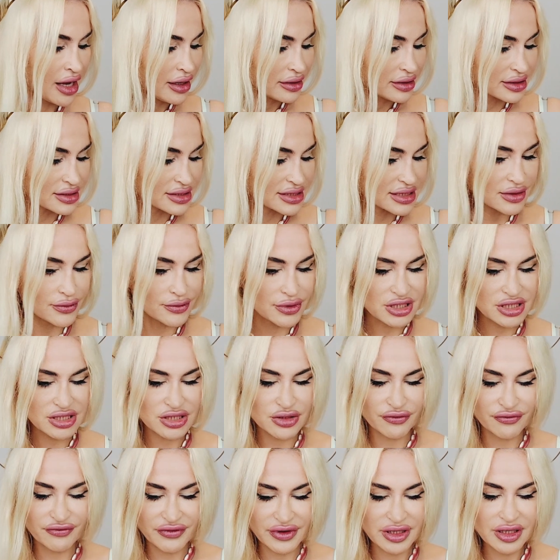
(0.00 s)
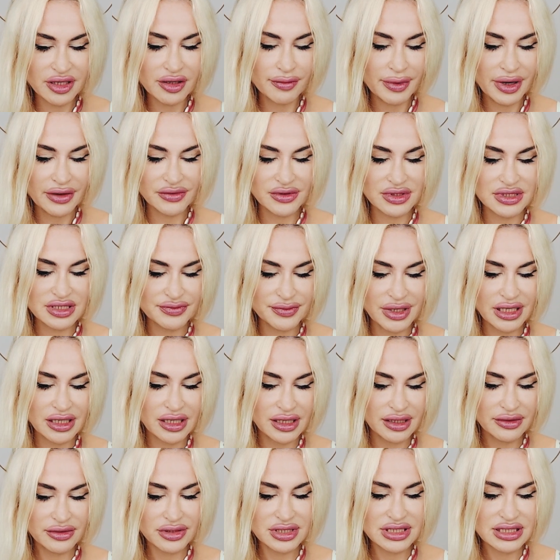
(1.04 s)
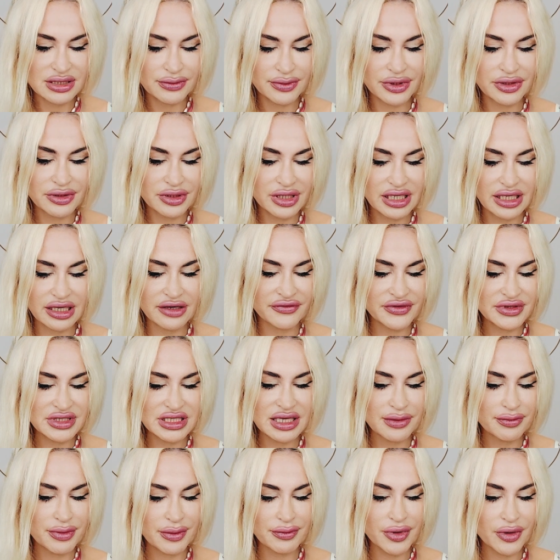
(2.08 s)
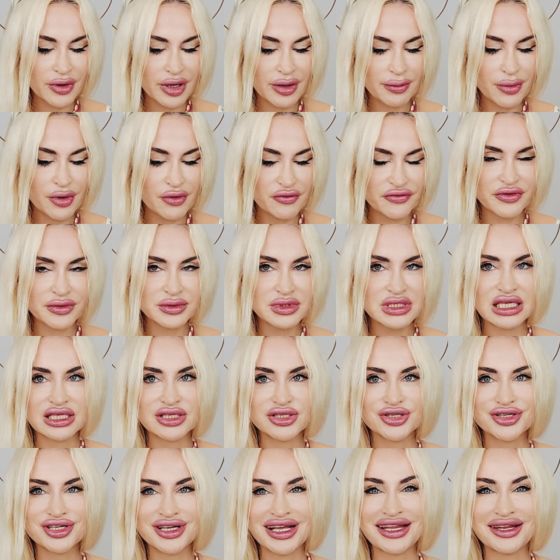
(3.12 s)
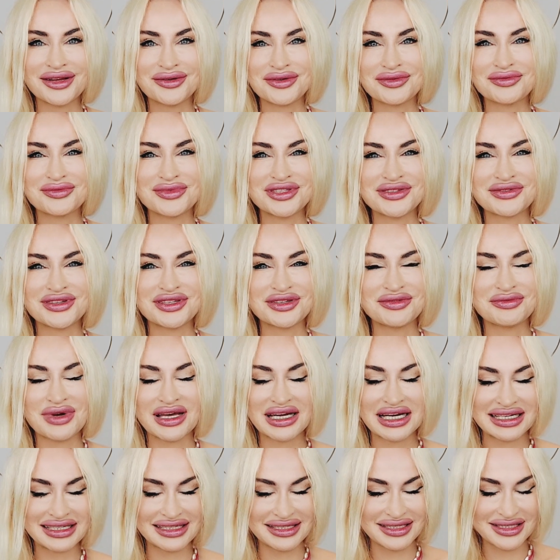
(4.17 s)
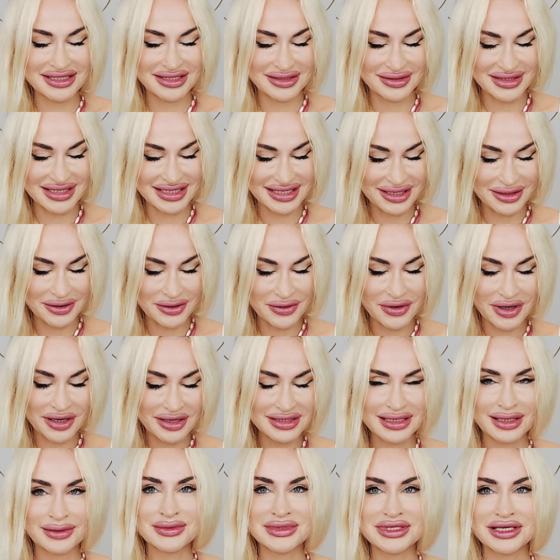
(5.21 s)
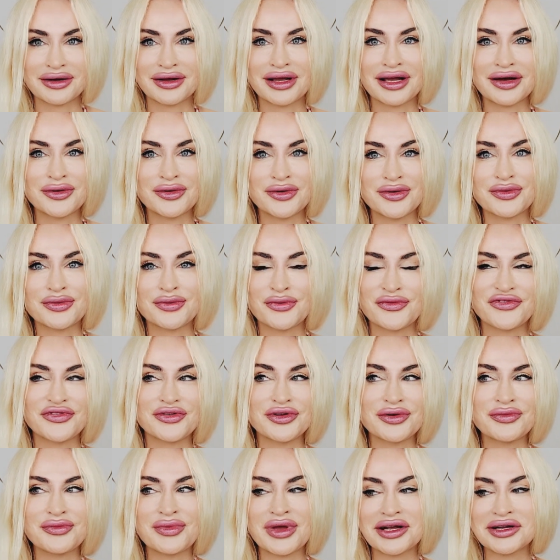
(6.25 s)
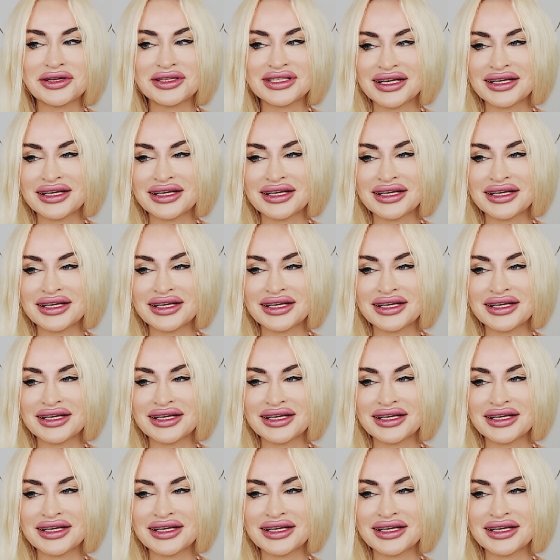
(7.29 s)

Let's see what's so funny about this money and their stability. If it's a bimbo himbo from Tinder, anyone between you met on a Tuesday, Aquarius, I'm sorry, I feel embarrassed.